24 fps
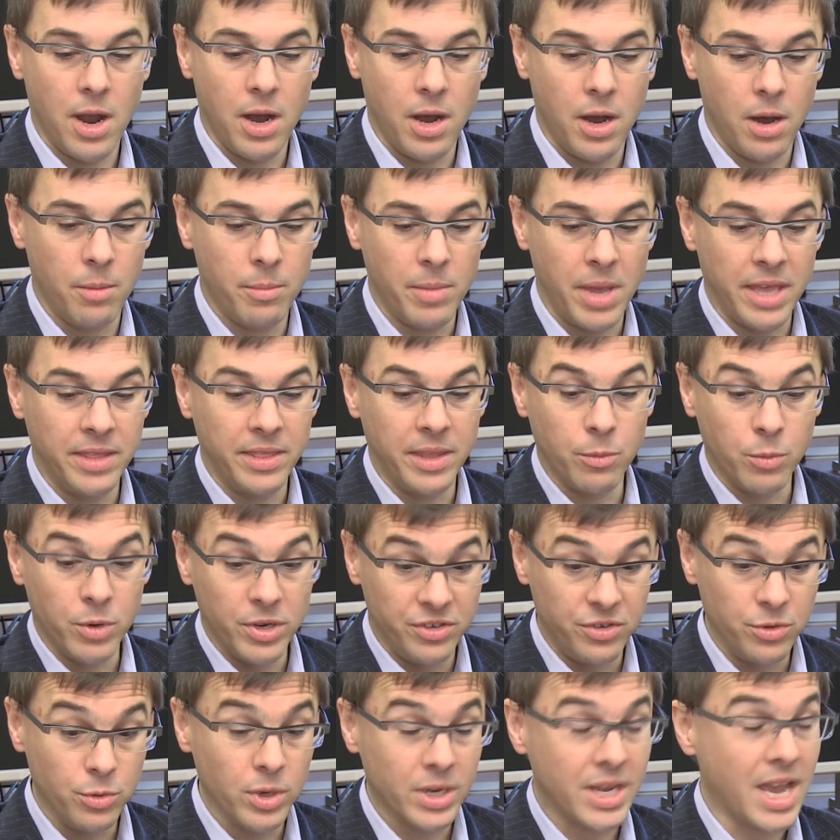and then we
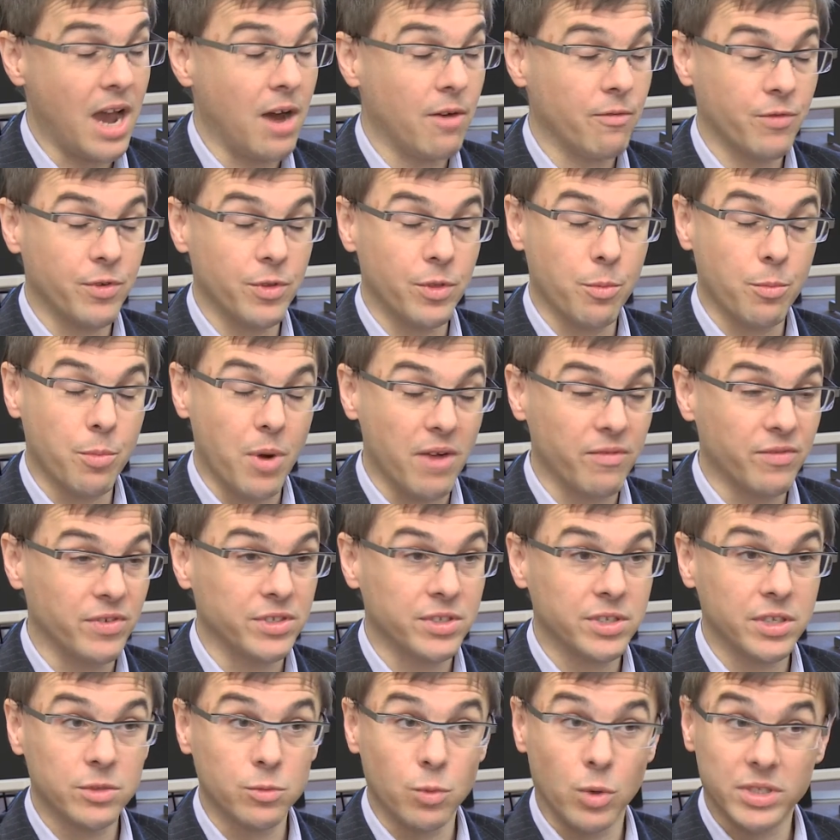do account for the preferences,